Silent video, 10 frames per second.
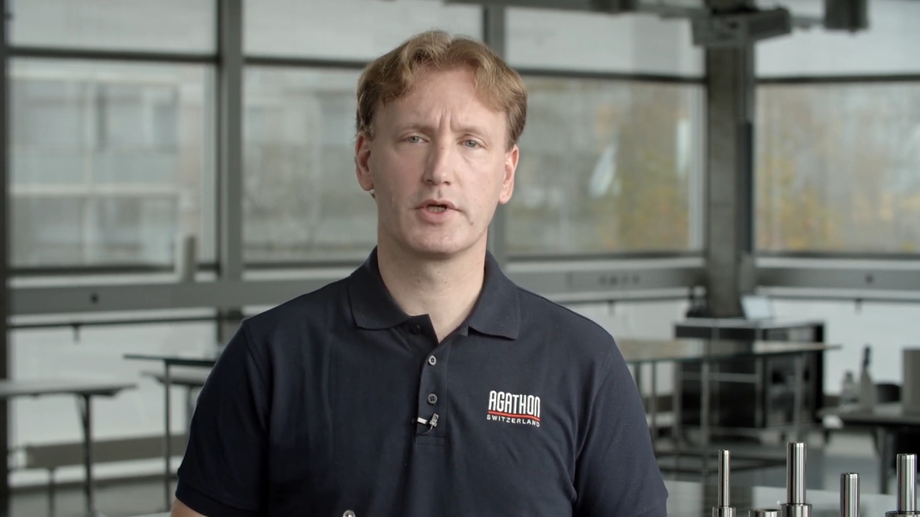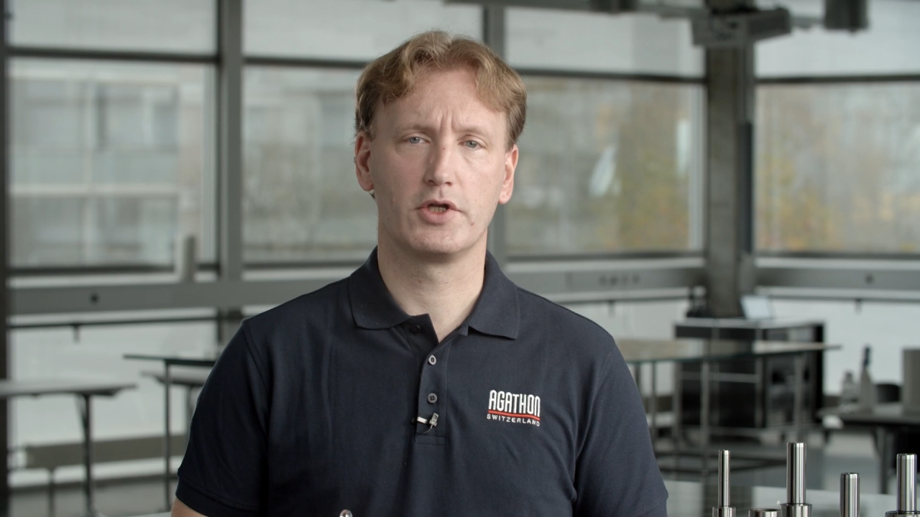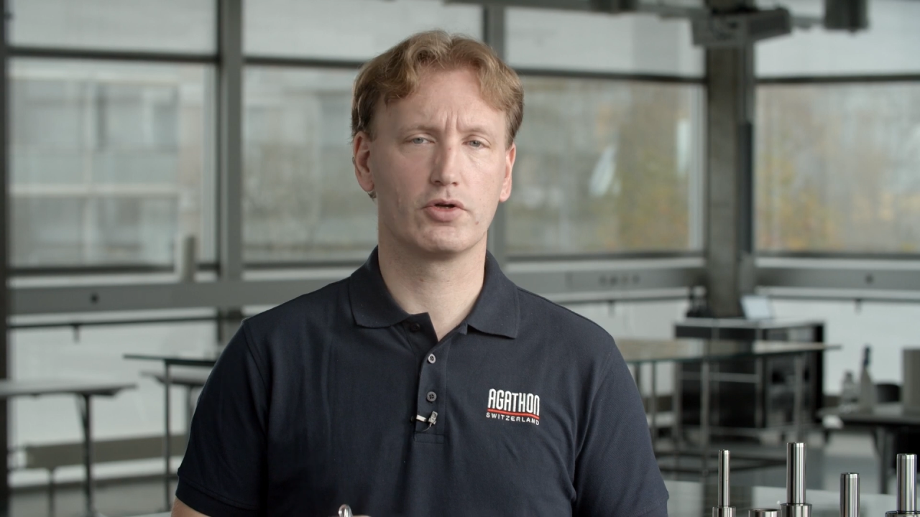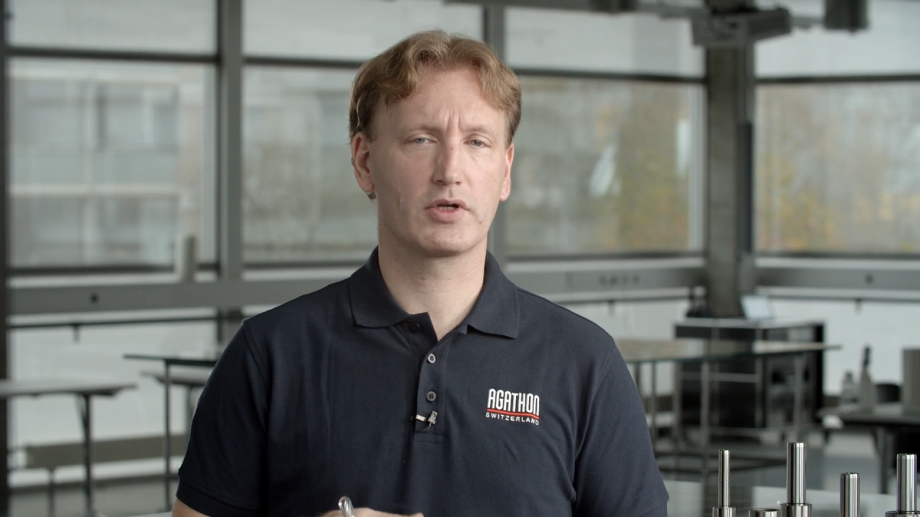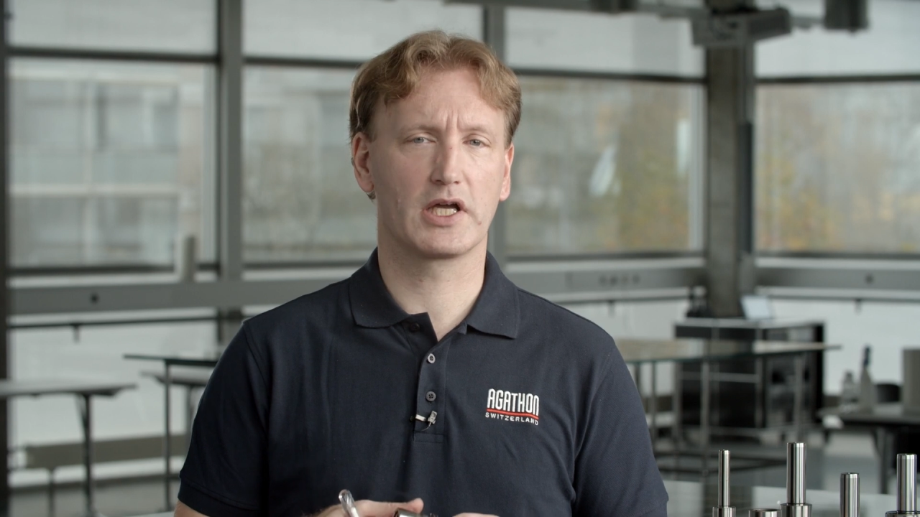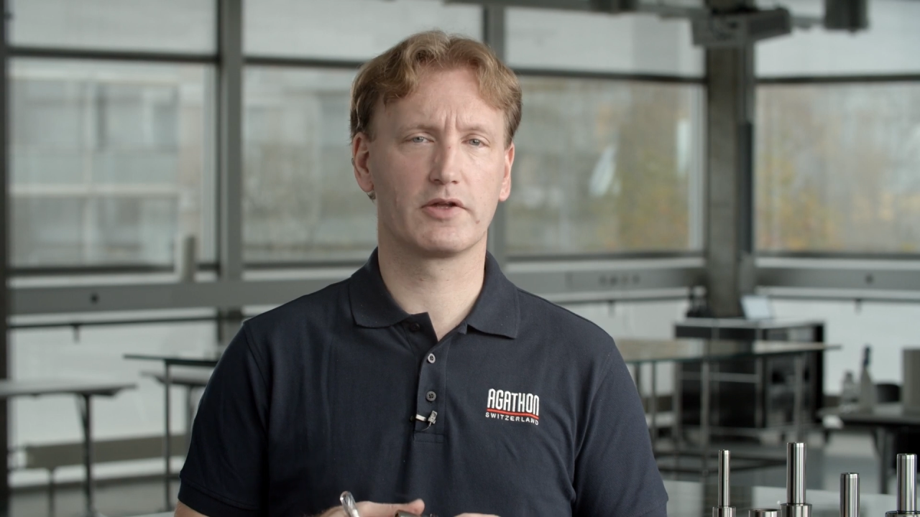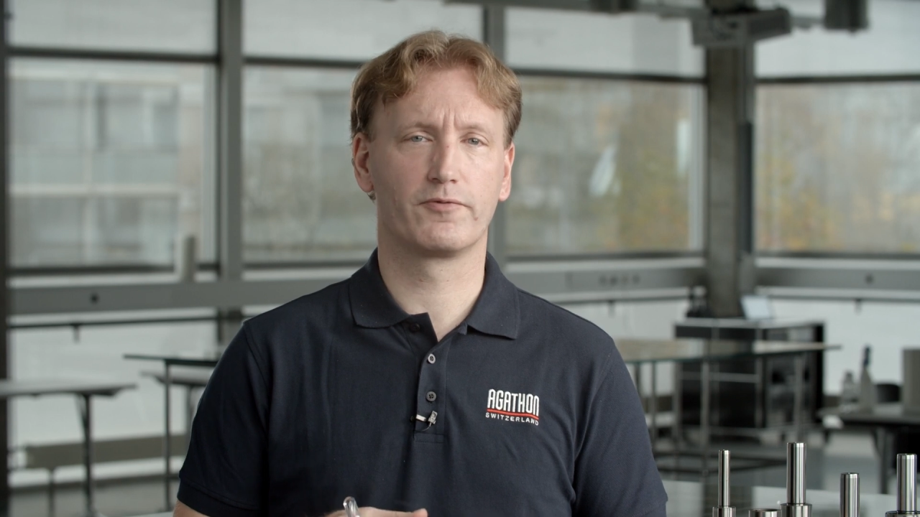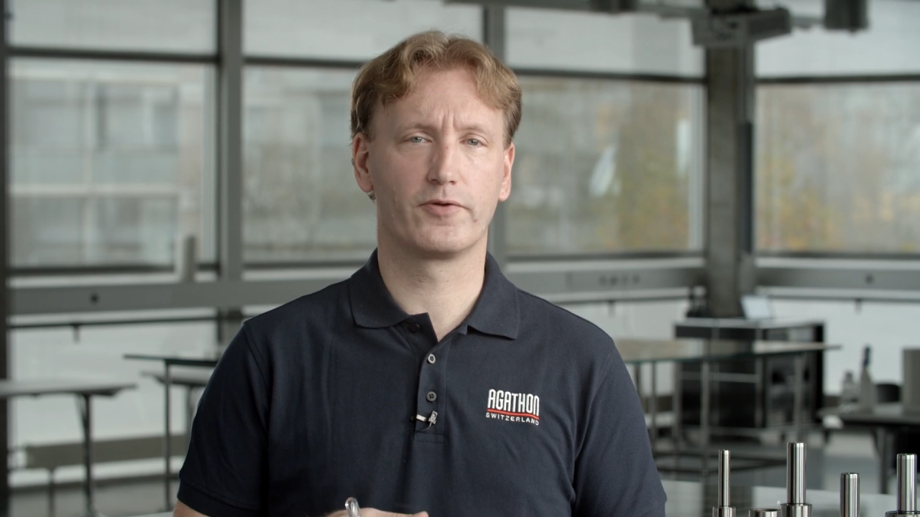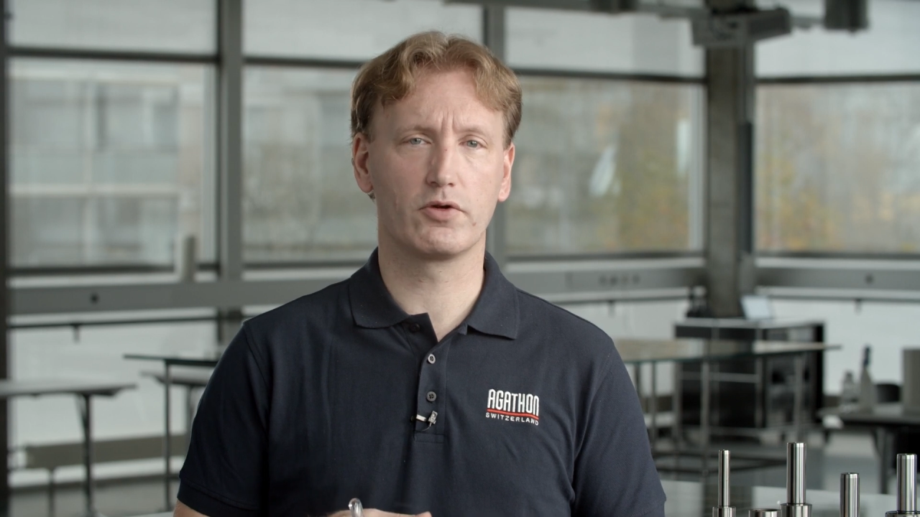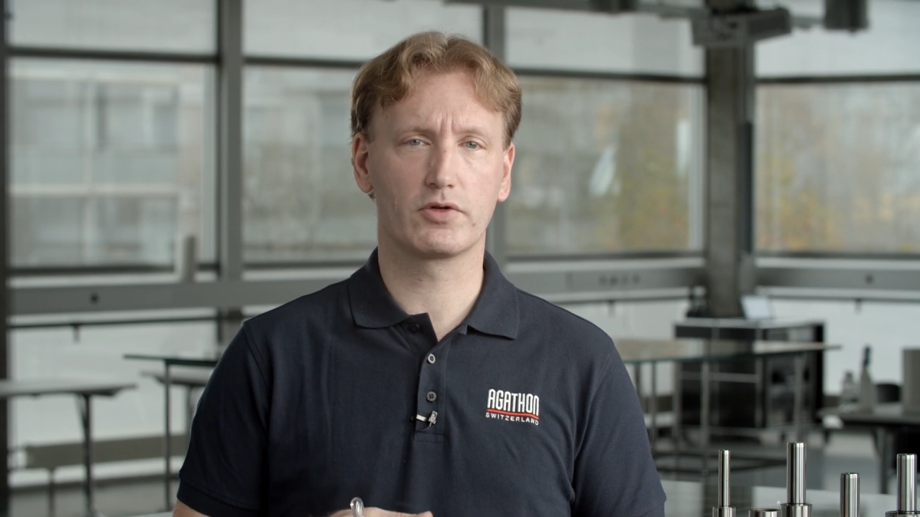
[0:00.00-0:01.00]
You can
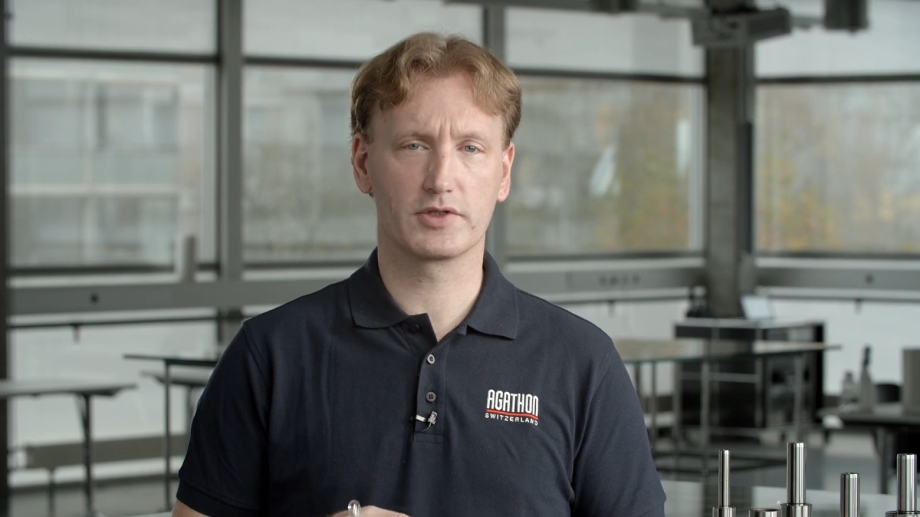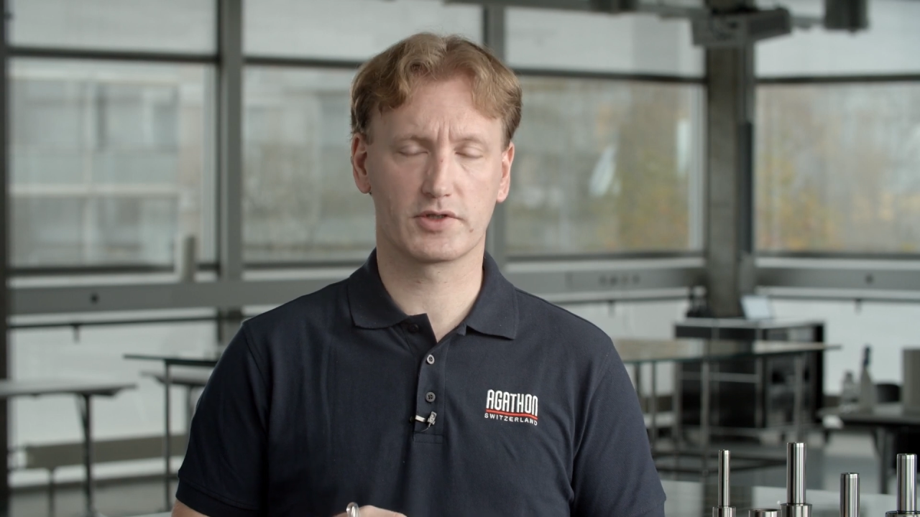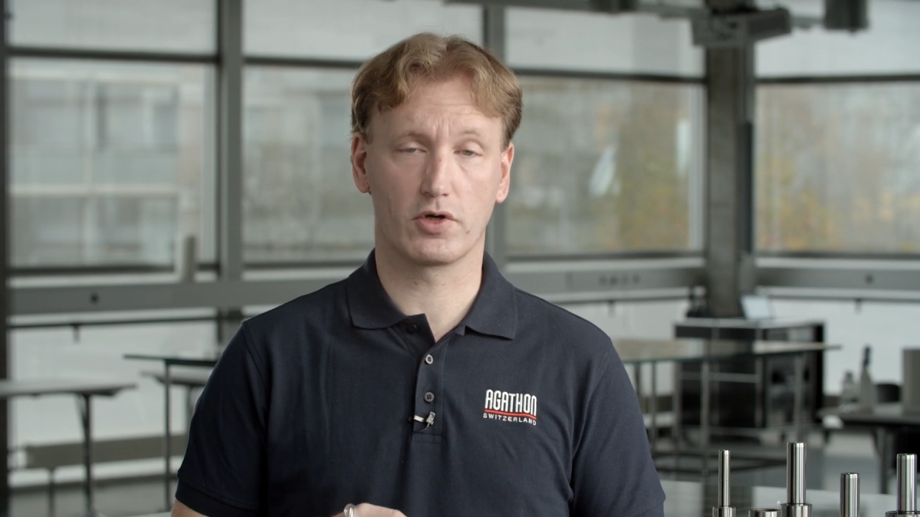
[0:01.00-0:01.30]
focus